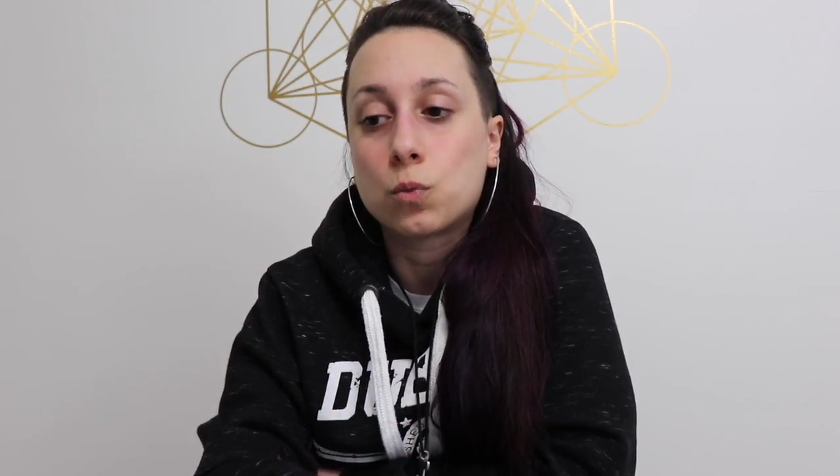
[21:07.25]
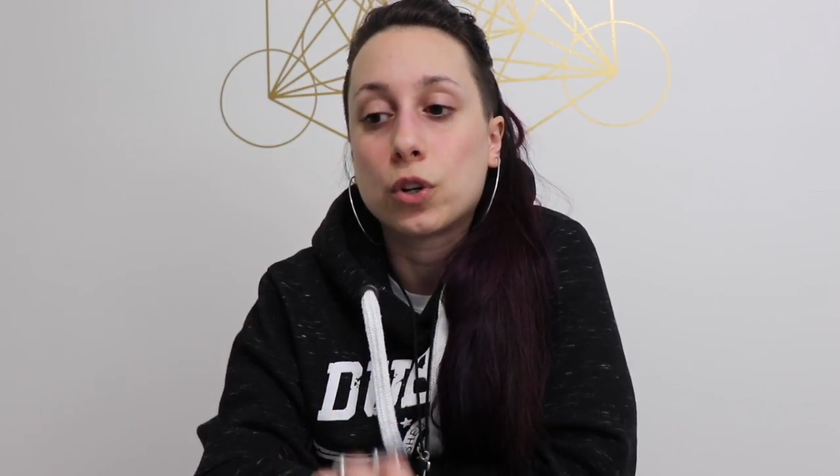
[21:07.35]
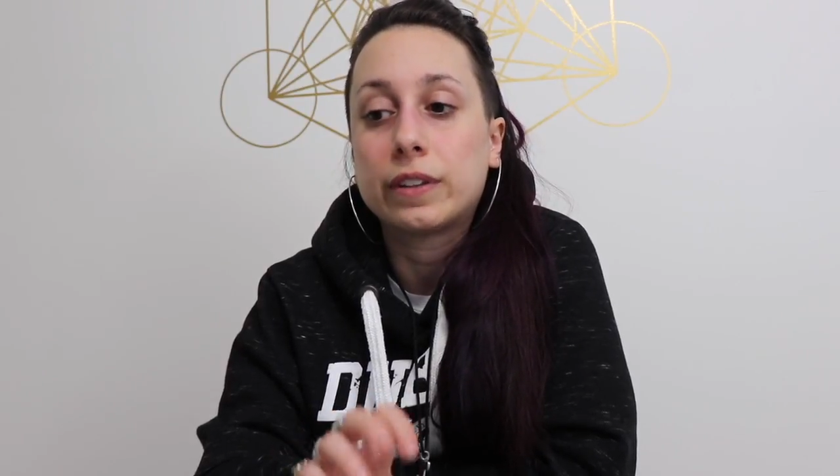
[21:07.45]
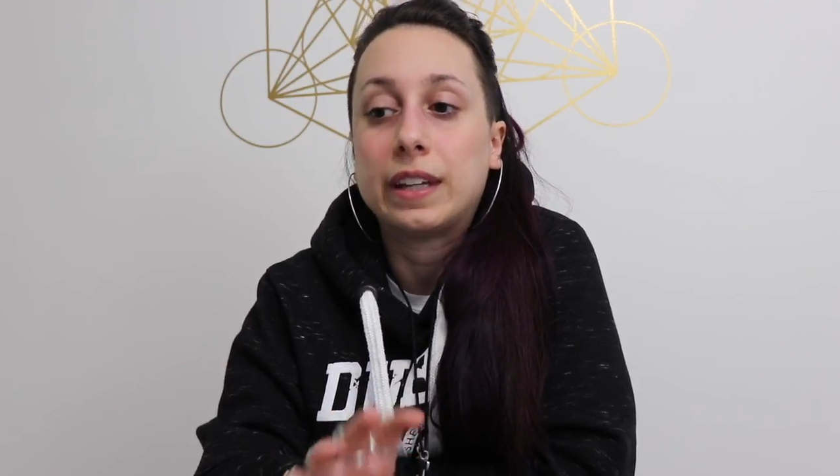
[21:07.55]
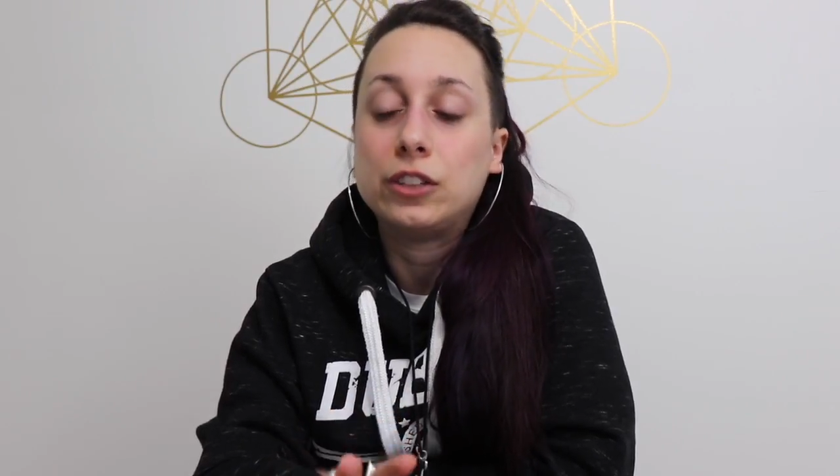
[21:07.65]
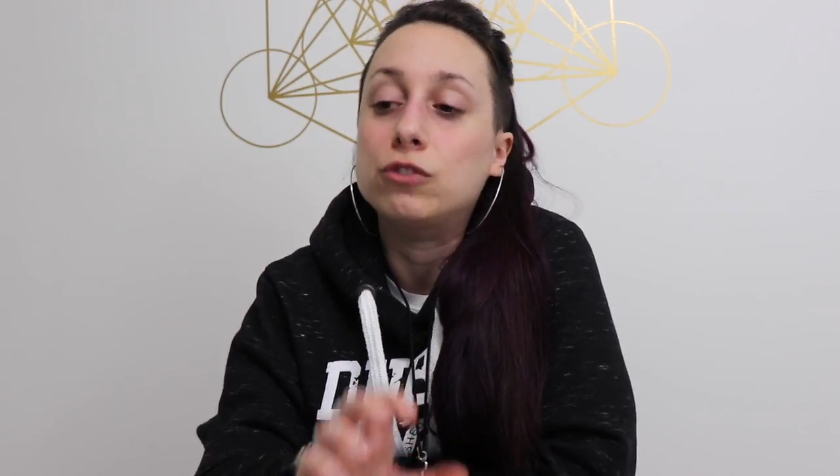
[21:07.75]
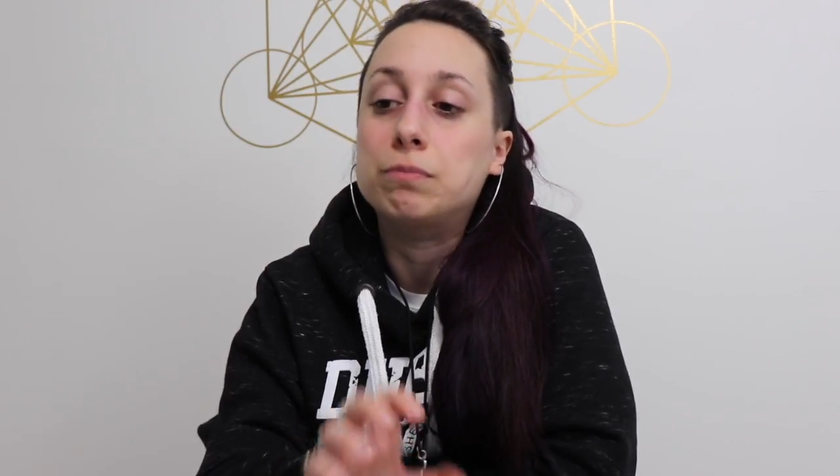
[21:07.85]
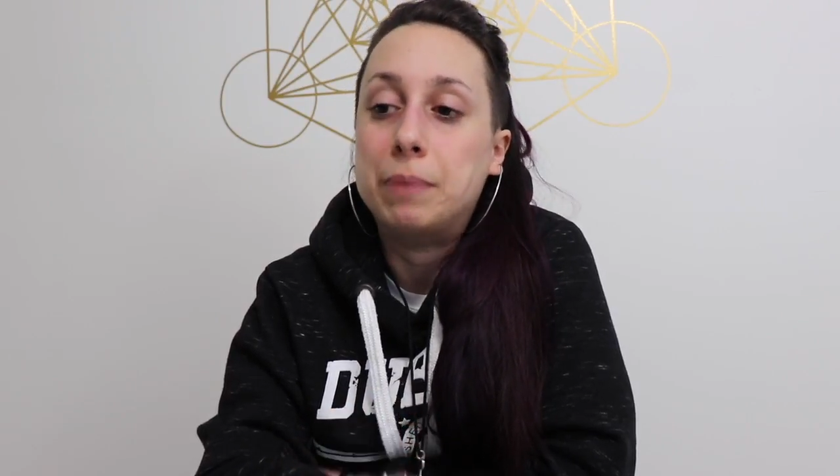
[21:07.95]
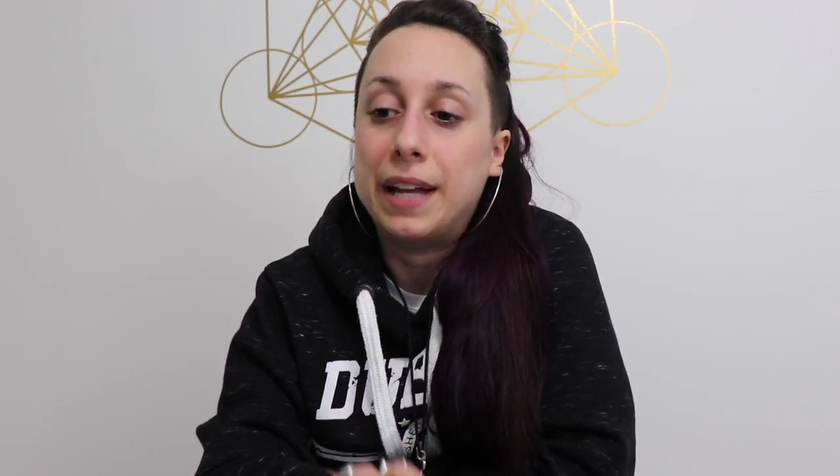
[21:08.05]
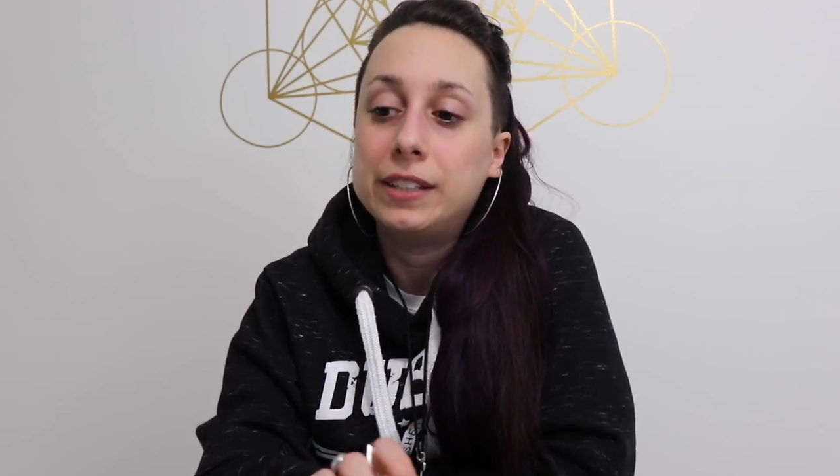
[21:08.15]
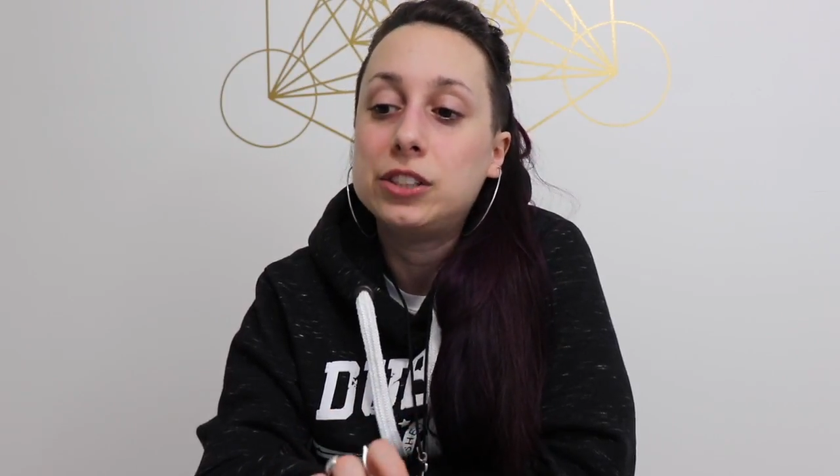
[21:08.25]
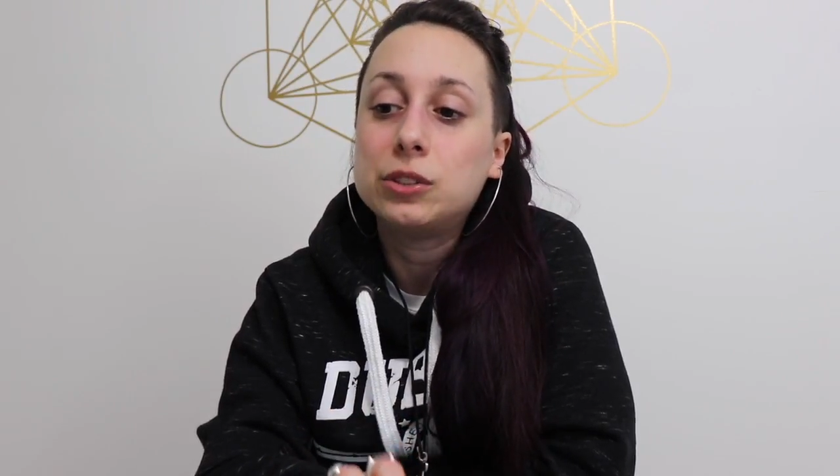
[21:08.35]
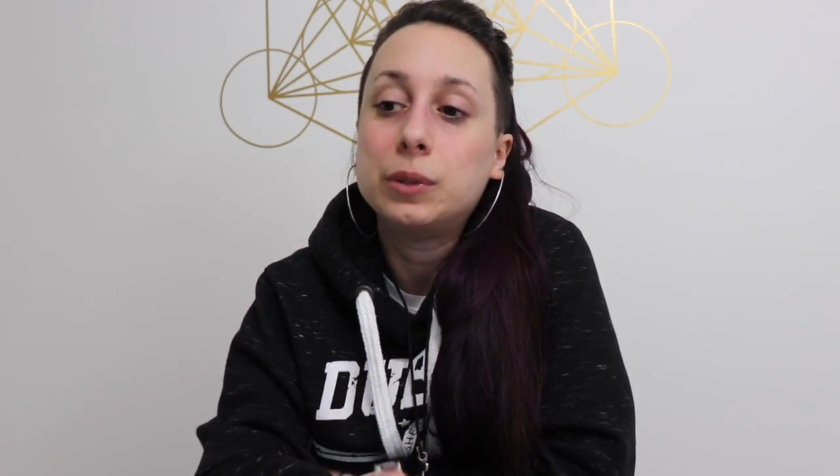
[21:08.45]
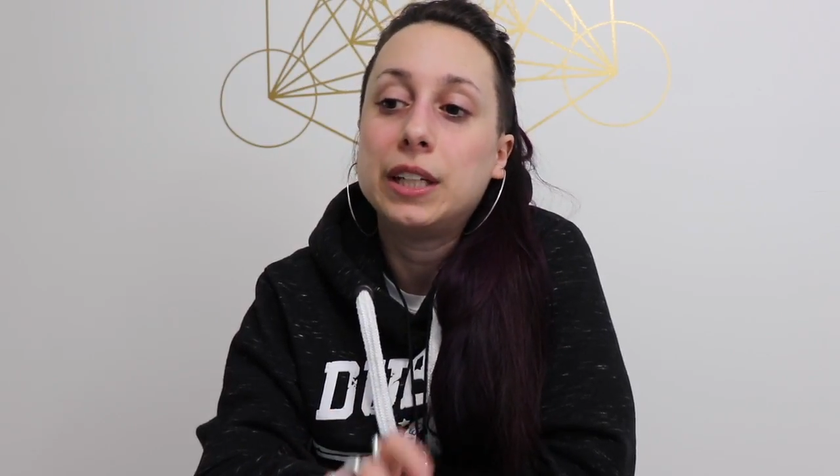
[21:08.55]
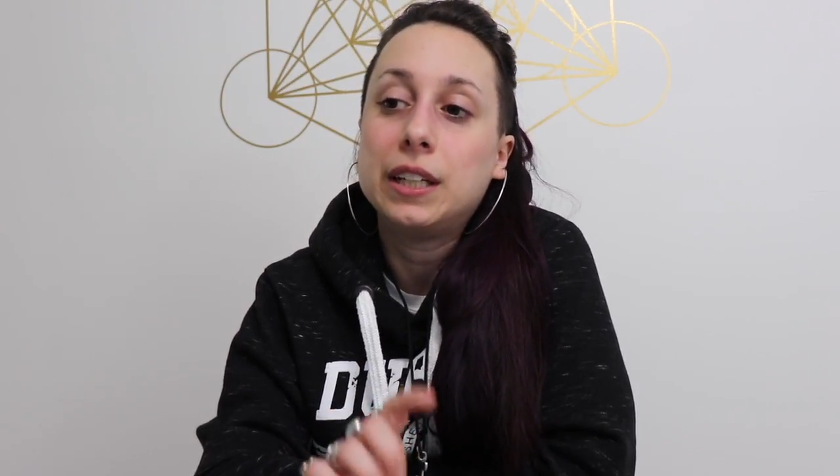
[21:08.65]
work that you've been
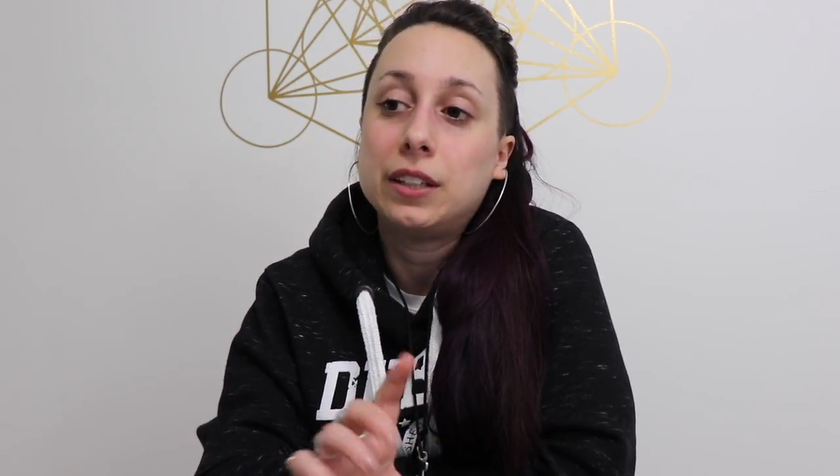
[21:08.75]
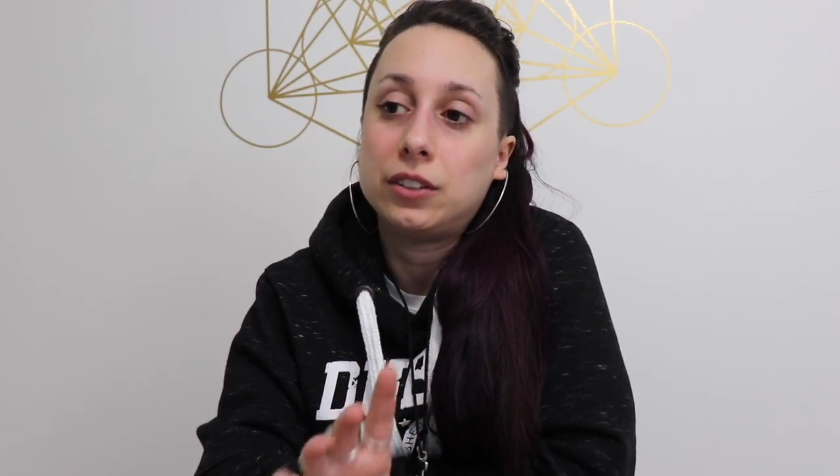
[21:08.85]
doing.